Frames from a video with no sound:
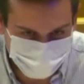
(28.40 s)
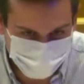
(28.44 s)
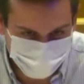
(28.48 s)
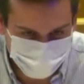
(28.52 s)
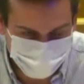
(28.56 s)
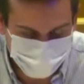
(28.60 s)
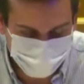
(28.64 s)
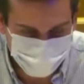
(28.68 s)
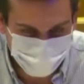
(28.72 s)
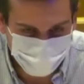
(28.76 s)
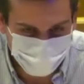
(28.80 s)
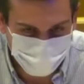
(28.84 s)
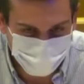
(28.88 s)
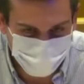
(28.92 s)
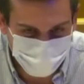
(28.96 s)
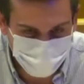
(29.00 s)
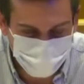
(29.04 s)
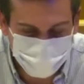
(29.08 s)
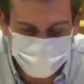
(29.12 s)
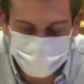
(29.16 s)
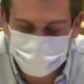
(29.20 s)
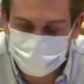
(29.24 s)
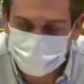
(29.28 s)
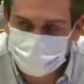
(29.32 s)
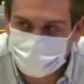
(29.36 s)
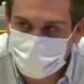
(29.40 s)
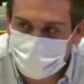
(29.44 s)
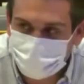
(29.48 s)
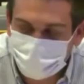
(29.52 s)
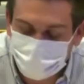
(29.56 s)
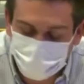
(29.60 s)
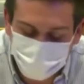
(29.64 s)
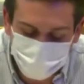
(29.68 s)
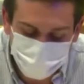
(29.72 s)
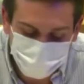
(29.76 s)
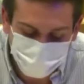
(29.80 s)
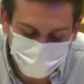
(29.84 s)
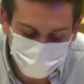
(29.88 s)
I mean, I was
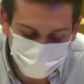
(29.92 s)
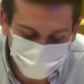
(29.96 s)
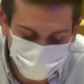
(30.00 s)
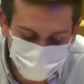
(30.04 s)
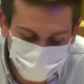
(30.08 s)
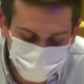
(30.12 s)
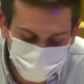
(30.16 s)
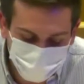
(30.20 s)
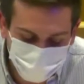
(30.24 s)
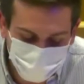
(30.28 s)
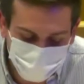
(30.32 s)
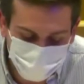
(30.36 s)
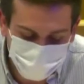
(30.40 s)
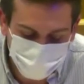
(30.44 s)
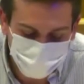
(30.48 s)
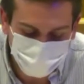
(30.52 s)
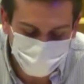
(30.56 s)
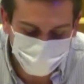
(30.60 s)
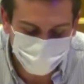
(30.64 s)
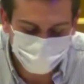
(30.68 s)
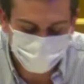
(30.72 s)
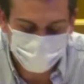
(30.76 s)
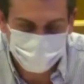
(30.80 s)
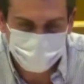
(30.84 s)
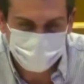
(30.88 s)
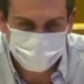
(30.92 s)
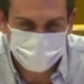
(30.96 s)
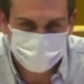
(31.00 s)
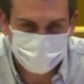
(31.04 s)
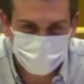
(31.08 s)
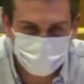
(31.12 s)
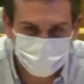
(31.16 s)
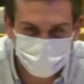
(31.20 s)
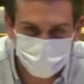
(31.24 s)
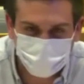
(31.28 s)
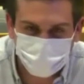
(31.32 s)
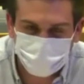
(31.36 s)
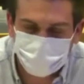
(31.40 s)
7 years old when the
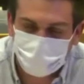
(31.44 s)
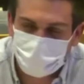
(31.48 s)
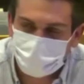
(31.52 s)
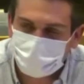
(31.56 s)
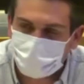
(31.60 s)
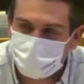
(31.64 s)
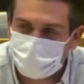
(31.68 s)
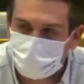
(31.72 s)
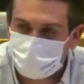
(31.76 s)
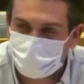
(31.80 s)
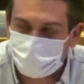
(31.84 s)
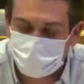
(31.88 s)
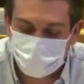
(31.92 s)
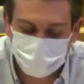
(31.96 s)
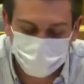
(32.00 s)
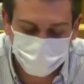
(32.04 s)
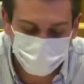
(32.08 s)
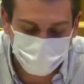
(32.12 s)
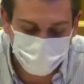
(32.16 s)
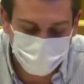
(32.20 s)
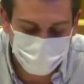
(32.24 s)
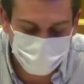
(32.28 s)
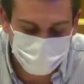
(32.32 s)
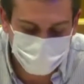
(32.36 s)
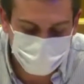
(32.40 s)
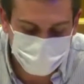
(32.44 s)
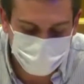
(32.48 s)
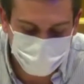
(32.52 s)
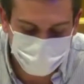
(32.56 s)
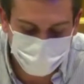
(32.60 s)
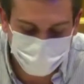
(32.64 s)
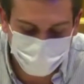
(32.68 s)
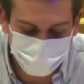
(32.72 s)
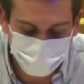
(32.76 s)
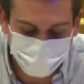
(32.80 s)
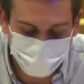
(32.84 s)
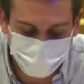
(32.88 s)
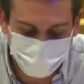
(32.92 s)
Macpherson report came out in the UK.
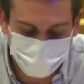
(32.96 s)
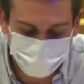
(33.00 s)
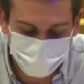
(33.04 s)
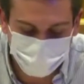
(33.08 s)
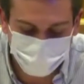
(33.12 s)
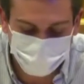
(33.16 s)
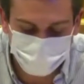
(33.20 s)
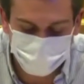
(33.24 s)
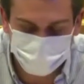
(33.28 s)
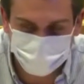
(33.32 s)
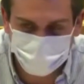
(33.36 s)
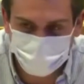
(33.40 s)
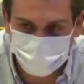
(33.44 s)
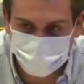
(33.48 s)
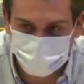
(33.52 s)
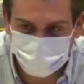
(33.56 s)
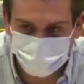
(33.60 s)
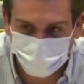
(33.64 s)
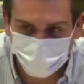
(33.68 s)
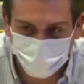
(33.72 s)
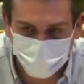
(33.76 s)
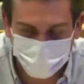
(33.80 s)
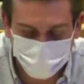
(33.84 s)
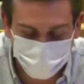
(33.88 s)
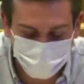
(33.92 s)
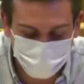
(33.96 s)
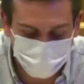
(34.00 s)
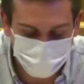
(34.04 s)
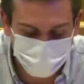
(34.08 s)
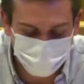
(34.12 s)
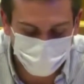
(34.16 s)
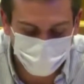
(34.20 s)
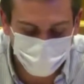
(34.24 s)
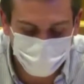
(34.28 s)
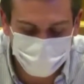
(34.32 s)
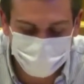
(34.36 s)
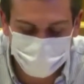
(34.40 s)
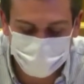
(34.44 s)
So it's been more
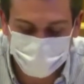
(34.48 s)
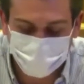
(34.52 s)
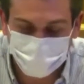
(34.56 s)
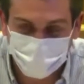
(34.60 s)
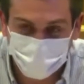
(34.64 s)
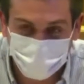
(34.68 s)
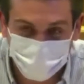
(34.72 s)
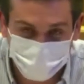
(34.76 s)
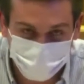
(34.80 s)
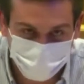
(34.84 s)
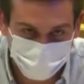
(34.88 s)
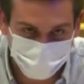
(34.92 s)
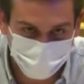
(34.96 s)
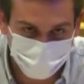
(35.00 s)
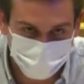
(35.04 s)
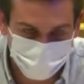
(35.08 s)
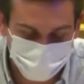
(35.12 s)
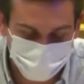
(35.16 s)
than 20 years now